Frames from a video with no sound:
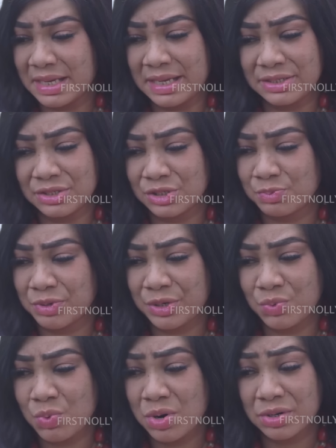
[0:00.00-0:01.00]
I just pray
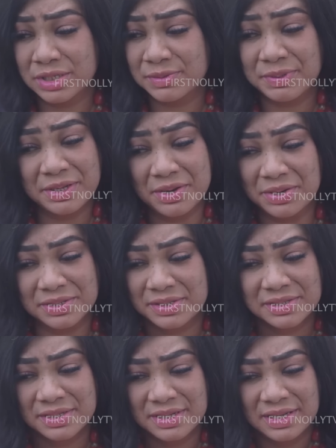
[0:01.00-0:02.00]
it works,
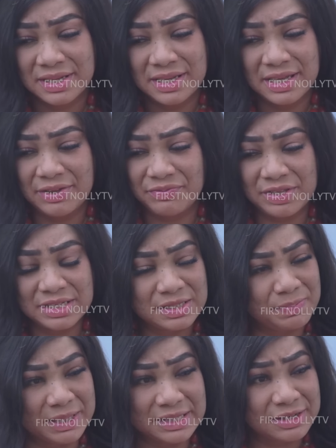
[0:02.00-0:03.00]
because if
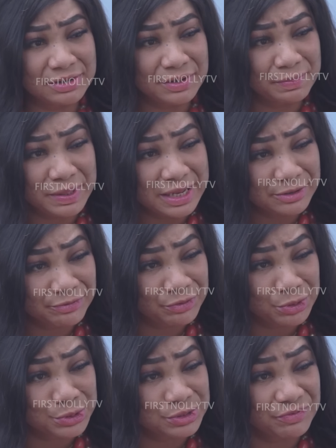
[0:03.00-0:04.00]
this particular plan of
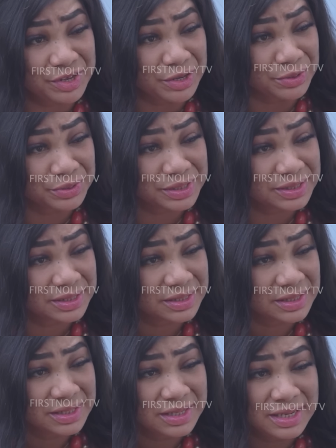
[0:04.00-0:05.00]
yours fails,
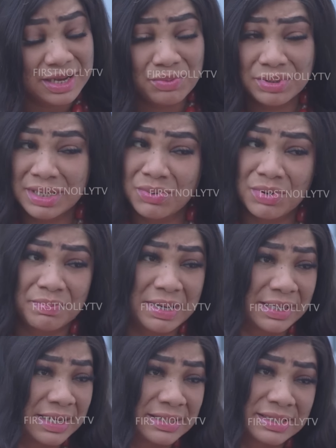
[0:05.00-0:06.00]
I wonder what
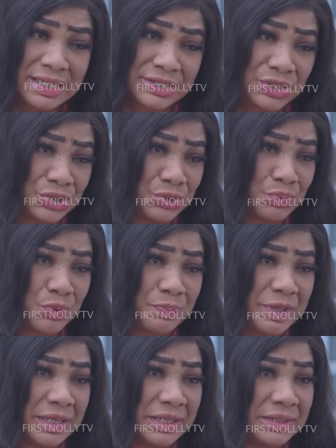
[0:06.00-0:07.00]
my next action will
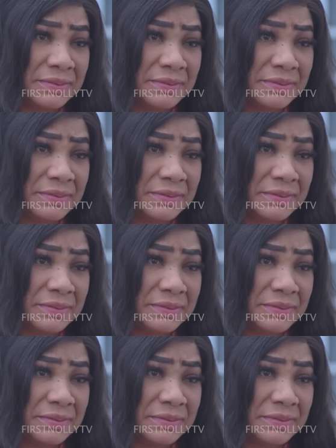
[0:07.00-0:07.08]
be.